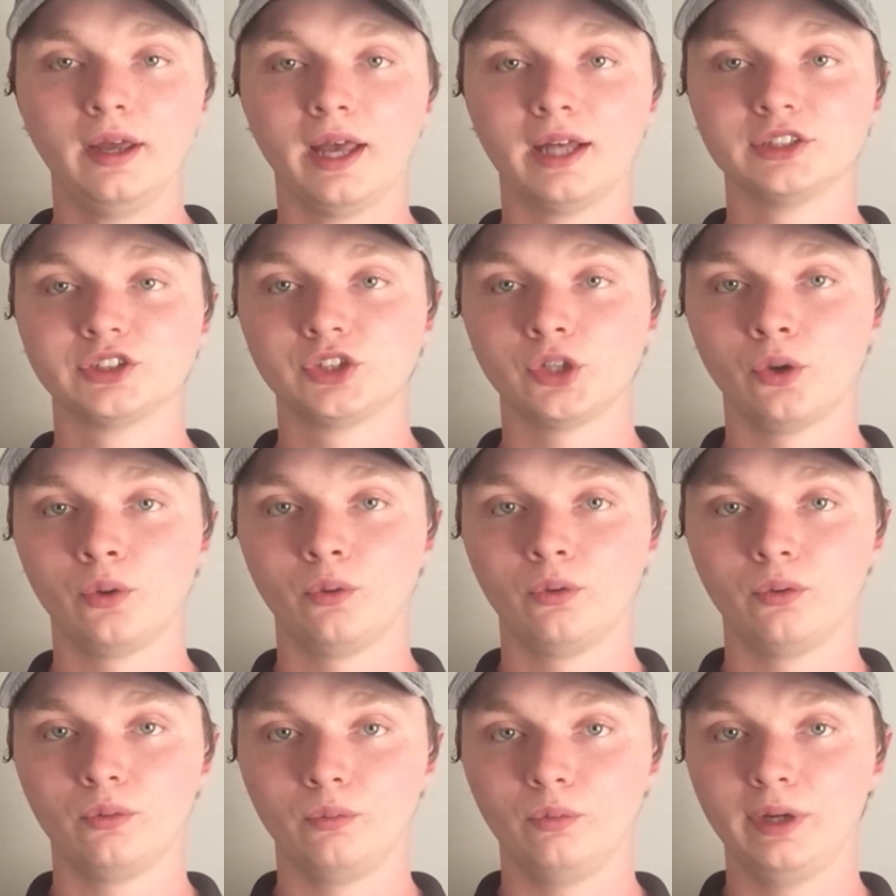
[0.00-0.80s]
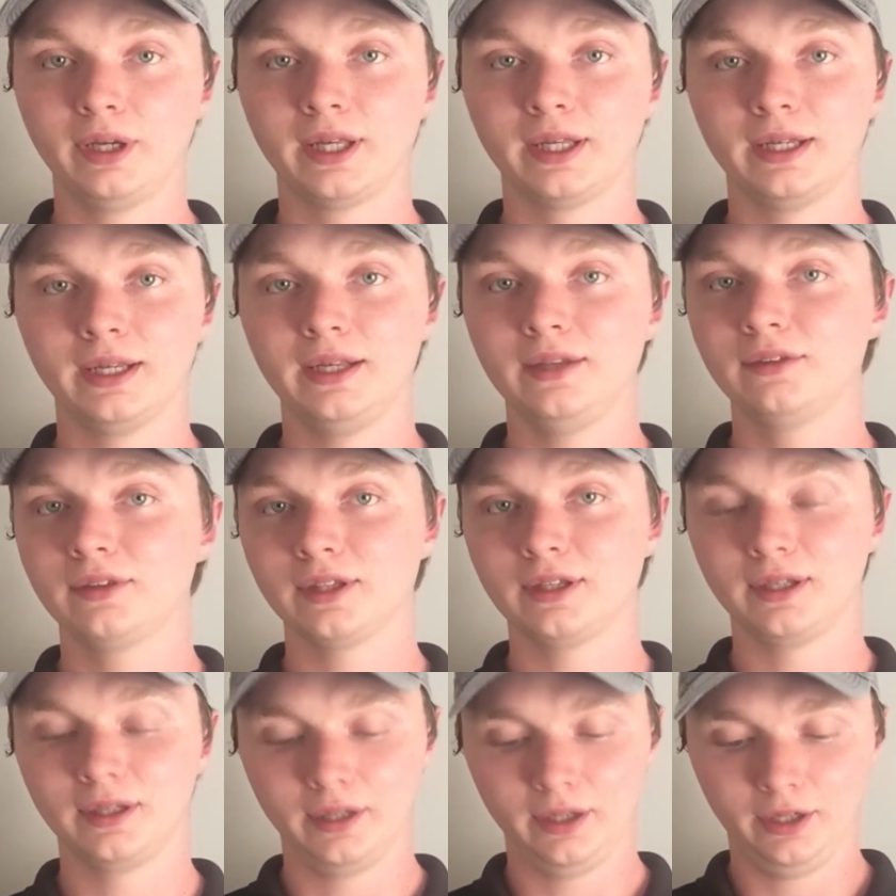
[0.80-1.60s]
And so we could
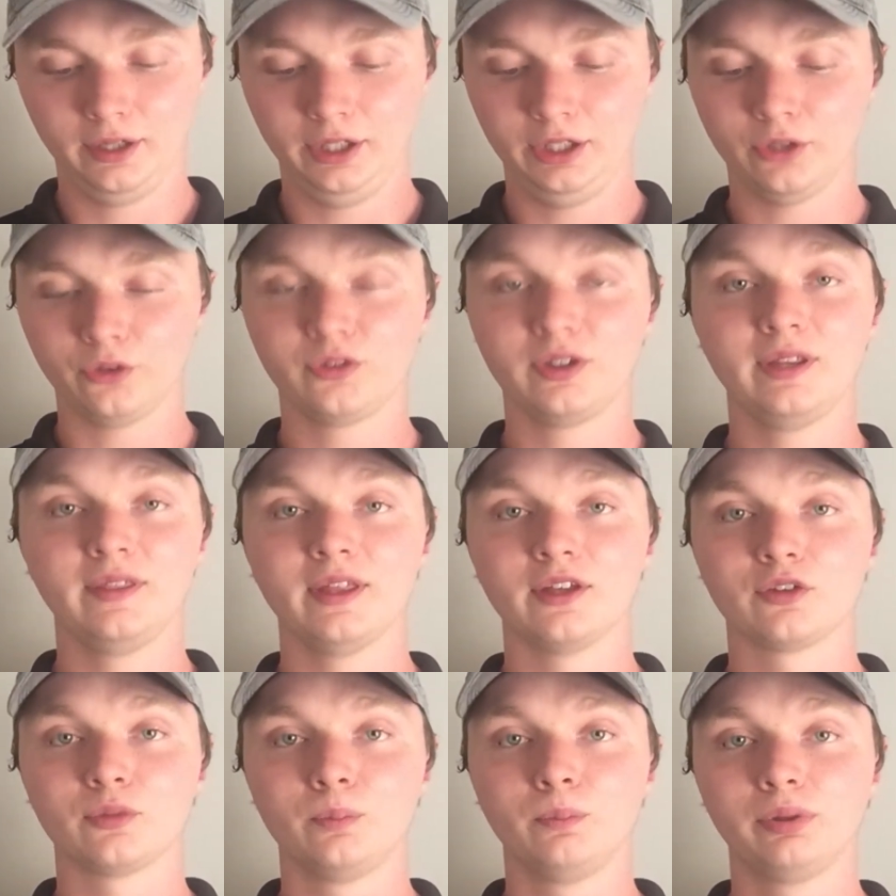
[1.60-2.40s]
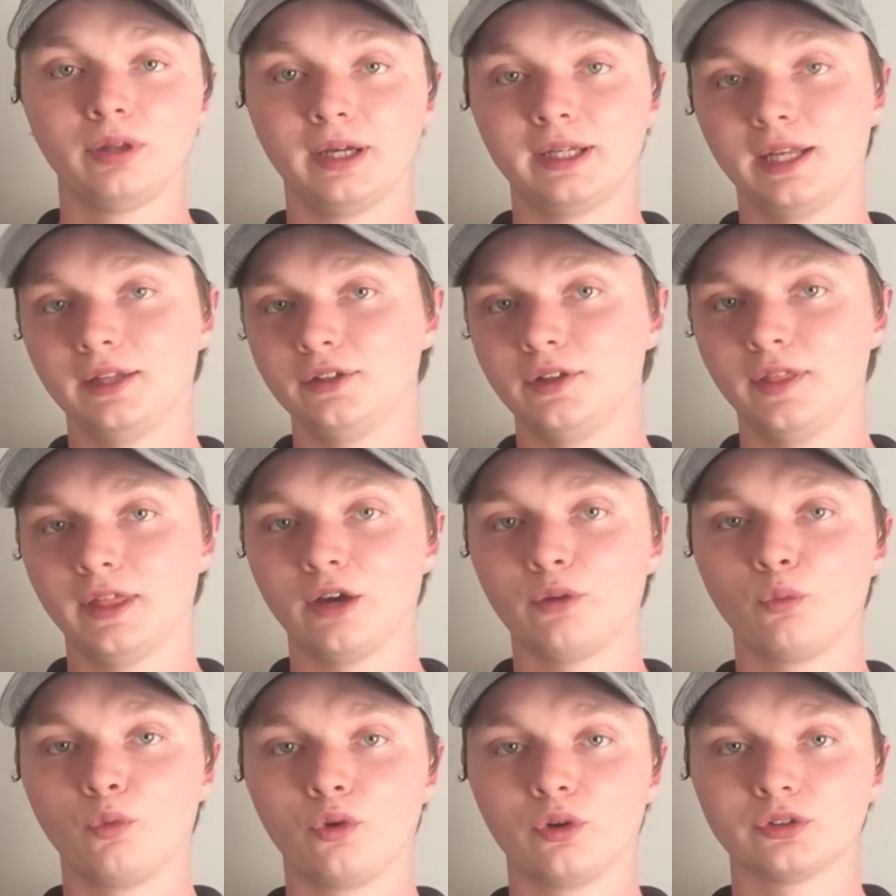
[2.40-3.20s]
easily, you know, see this playing into
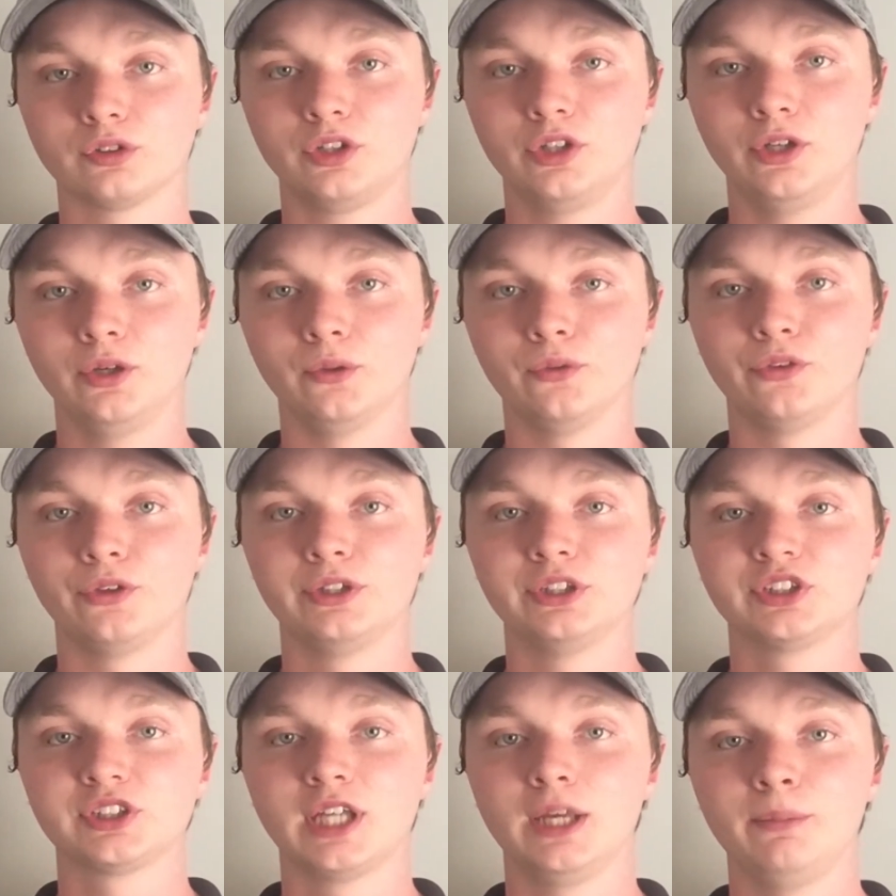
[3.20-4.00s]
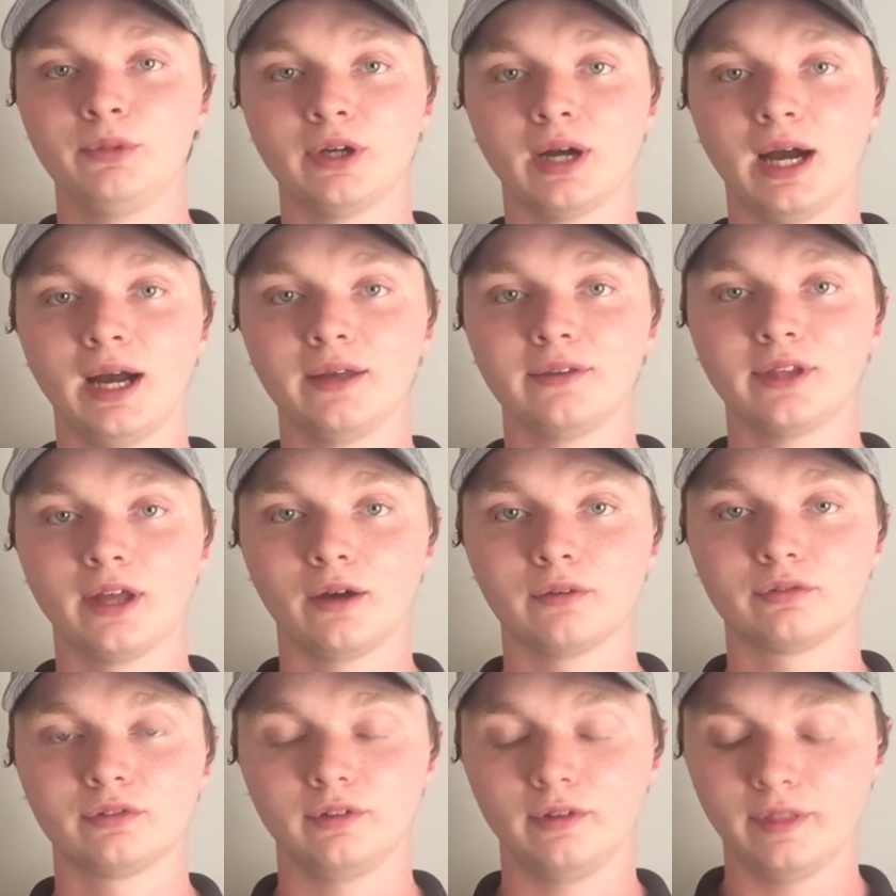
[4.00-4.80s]
that war too. So just keep your eyes
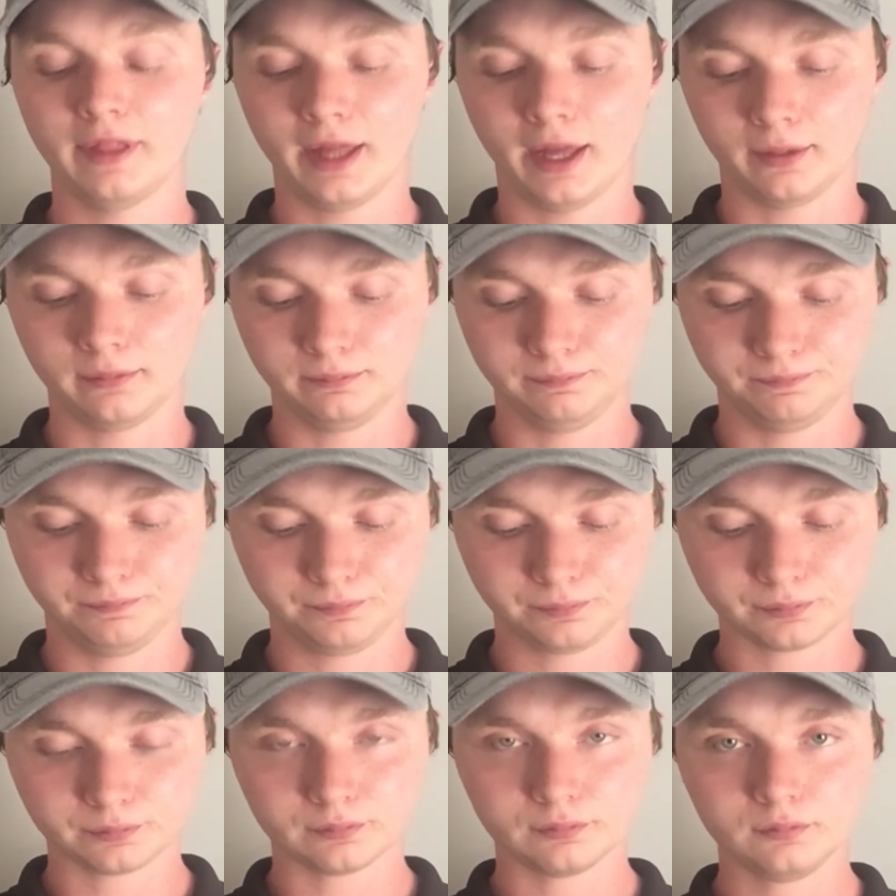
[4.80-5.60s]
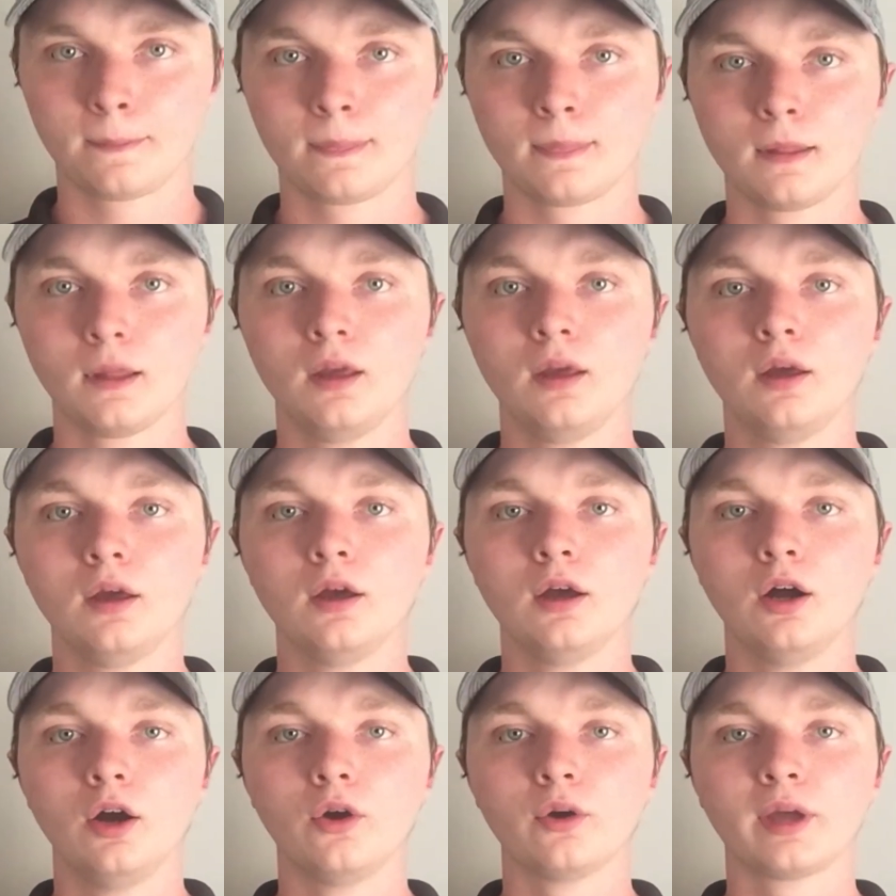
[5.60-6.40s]
out for that.
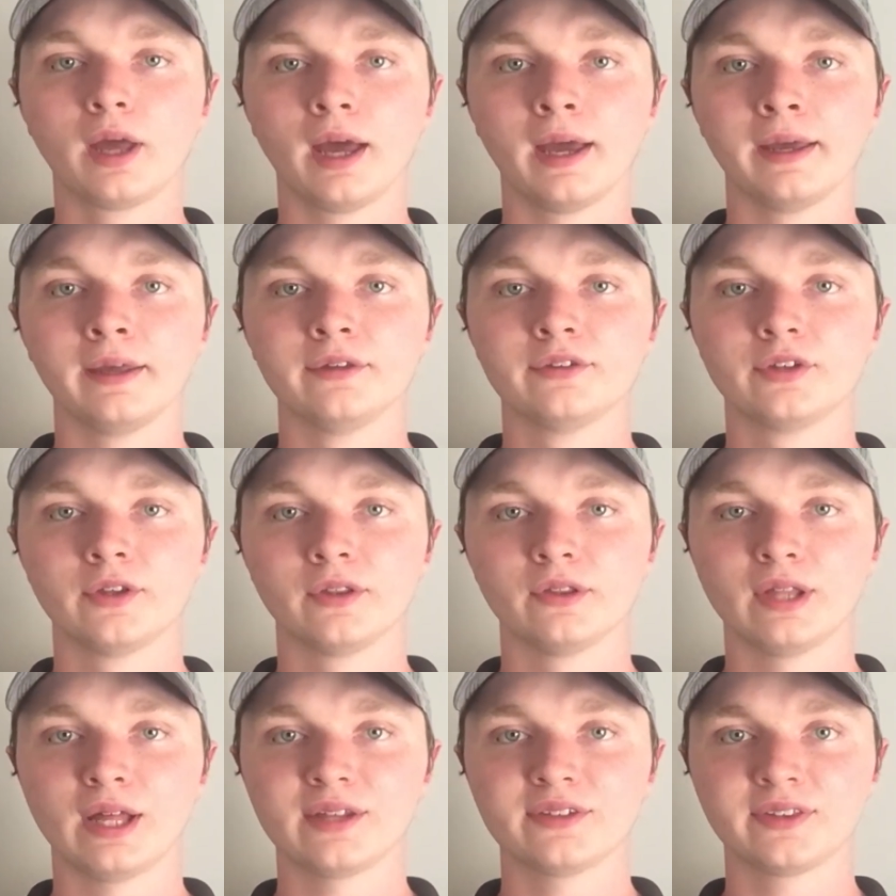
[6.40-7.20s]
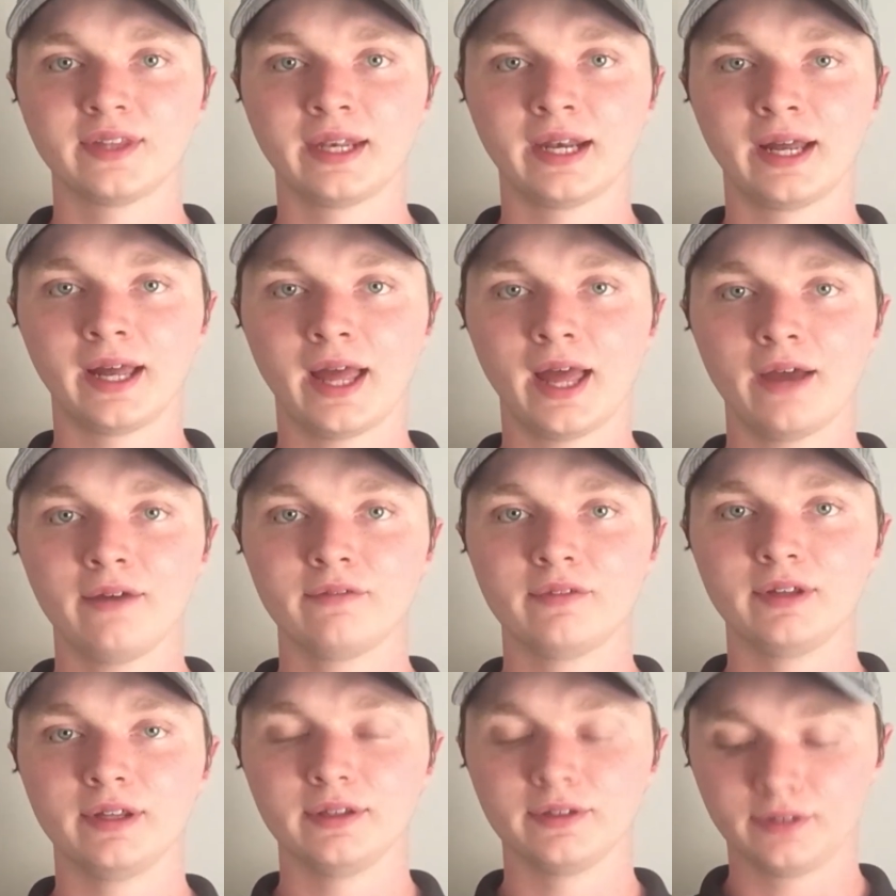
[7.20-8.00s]
Okay, so the last thing I
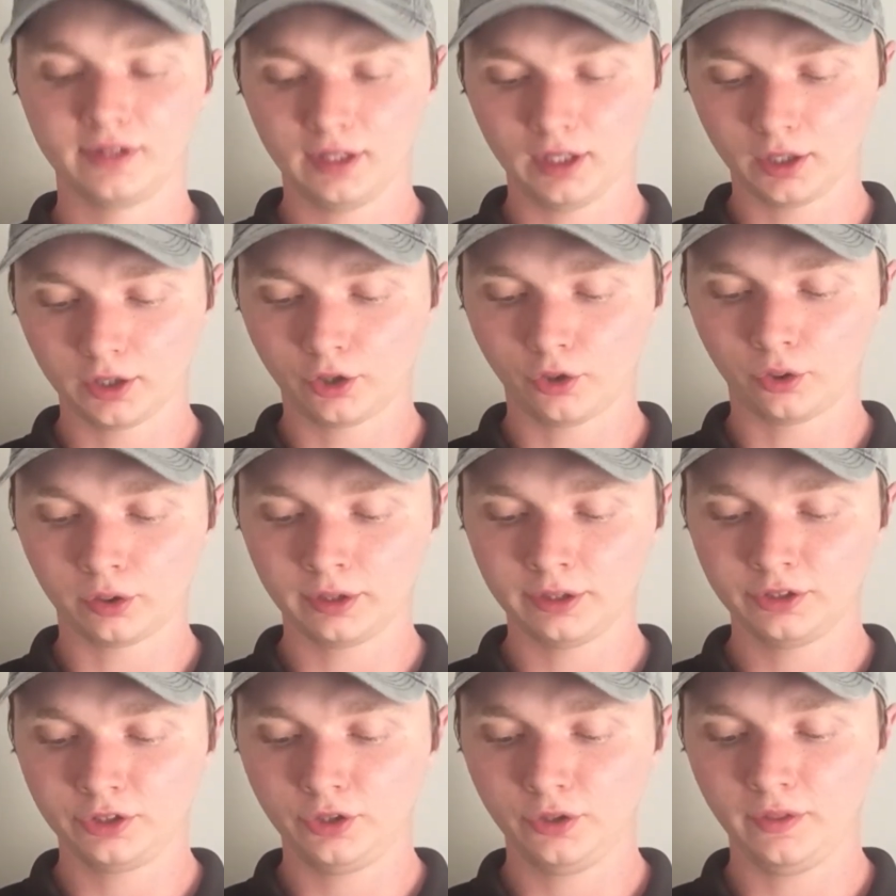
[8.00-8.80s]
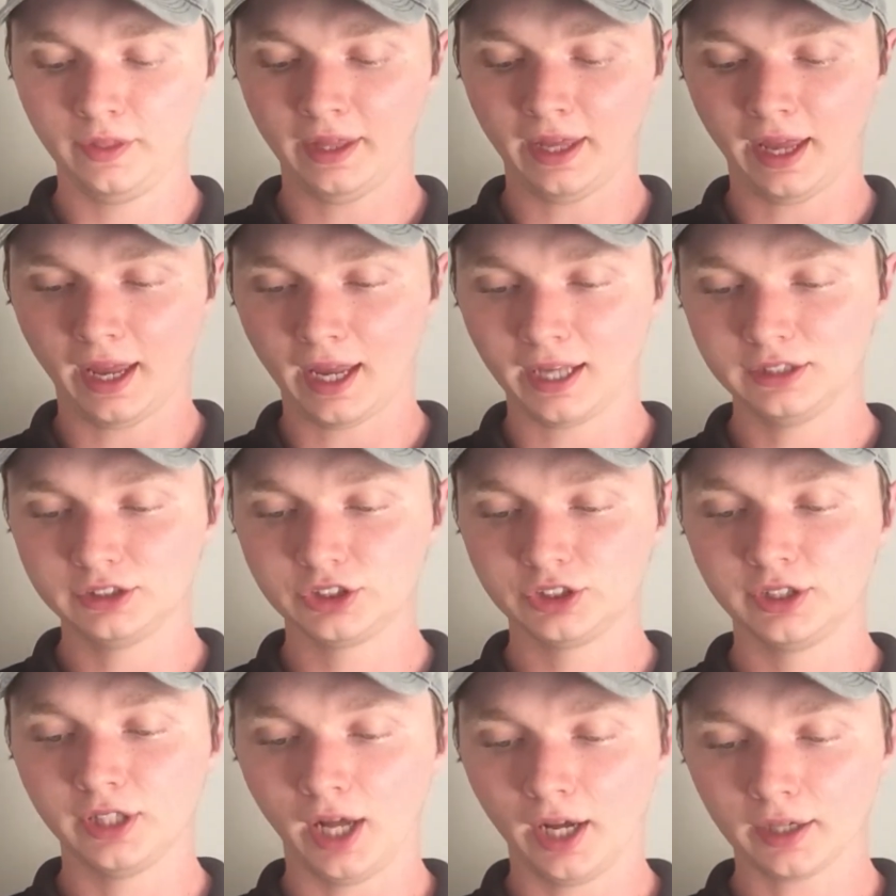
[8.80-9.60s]
have is according to
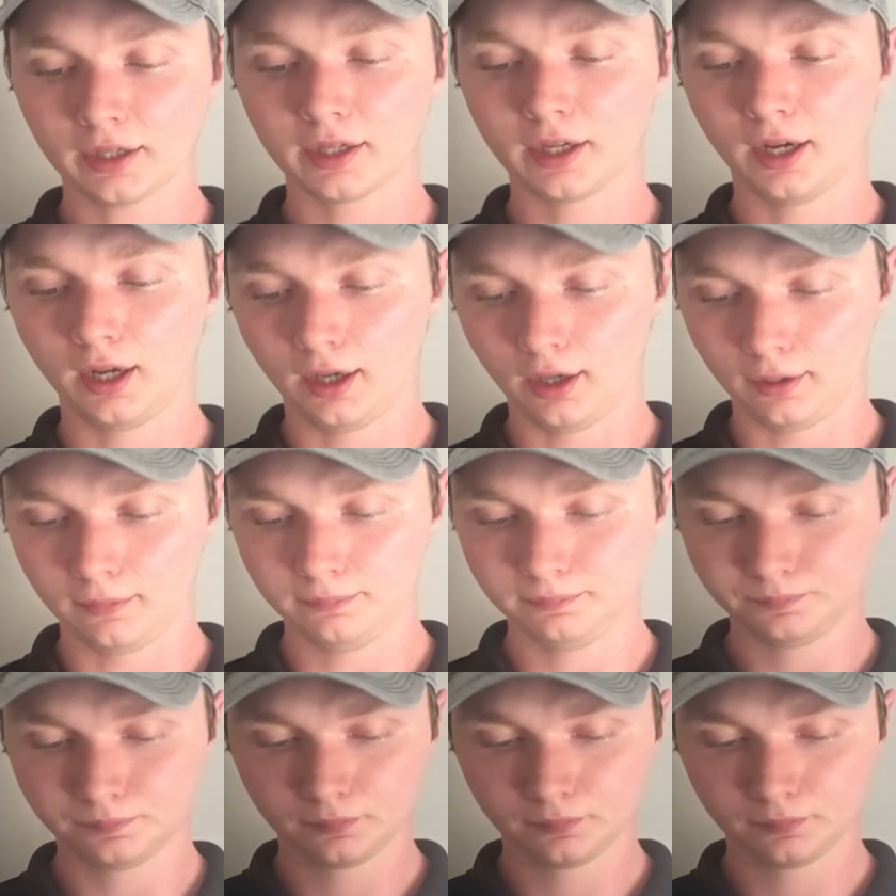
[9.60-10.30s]
theage.com.